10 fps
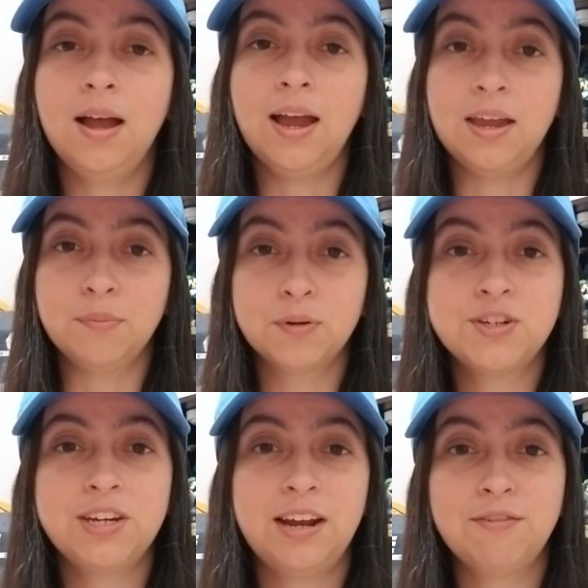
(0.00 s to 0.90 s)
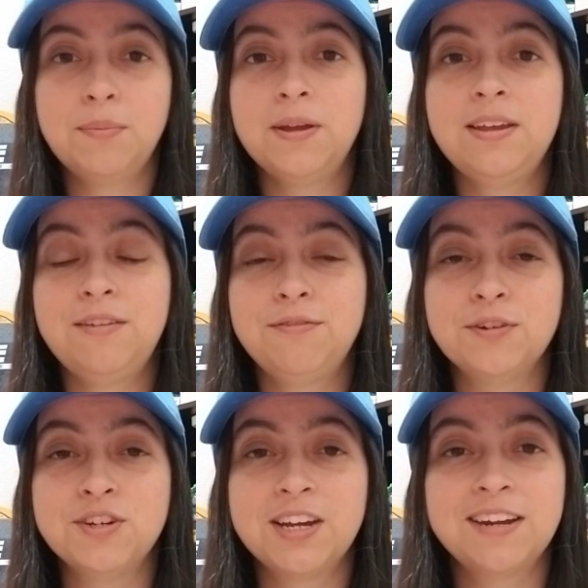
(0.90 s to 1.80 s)
I appreciate everybody
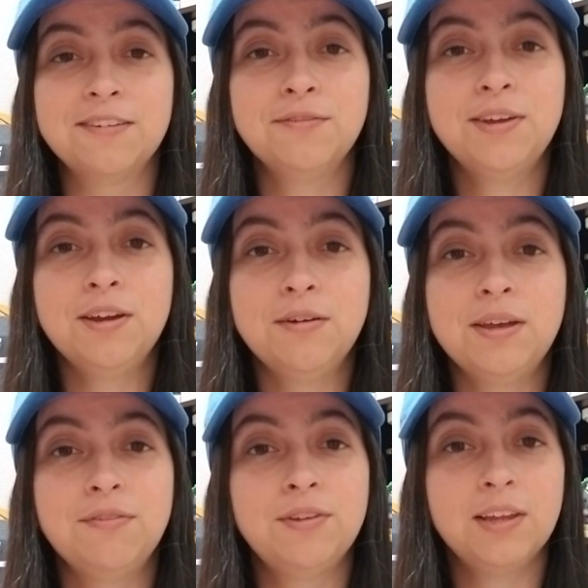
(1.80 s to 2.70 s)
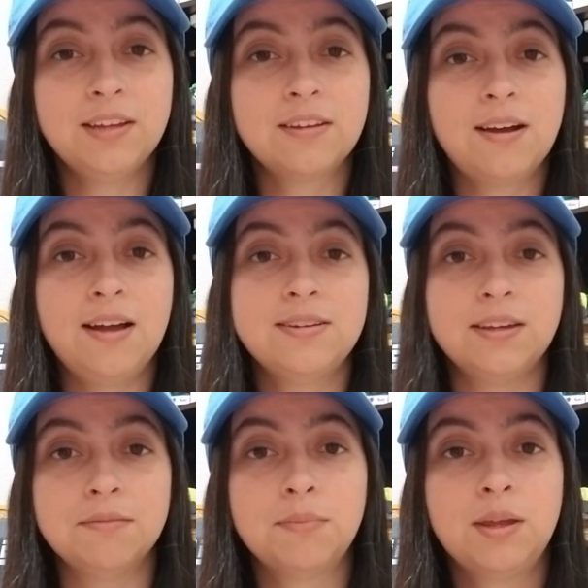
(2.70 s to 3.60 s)
for checking out the video. If you like the
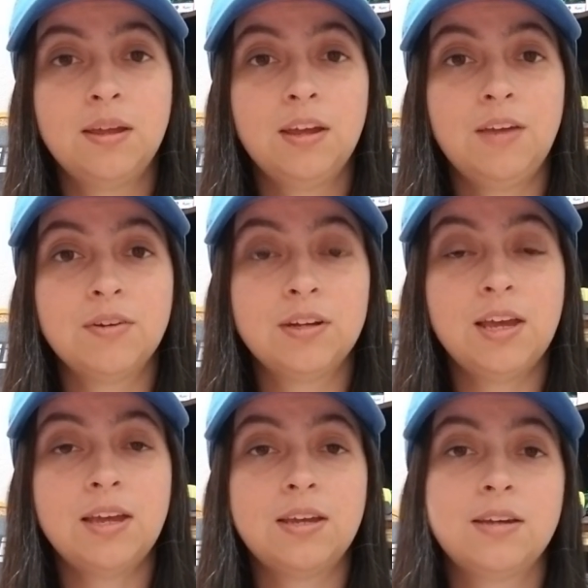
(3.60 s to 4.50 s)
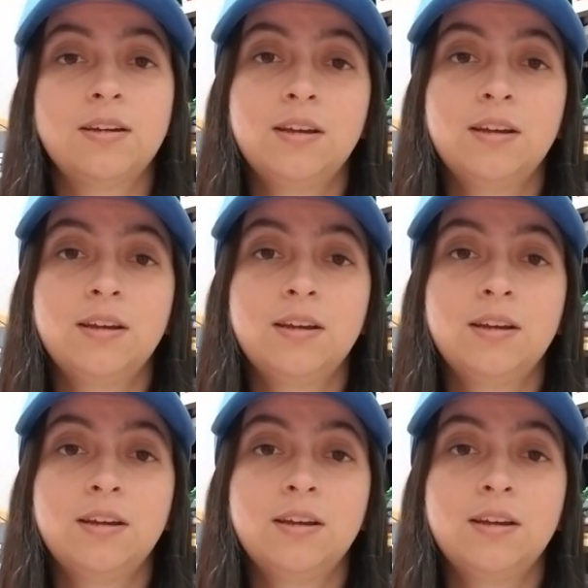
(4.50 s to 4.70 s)
content, give it a like.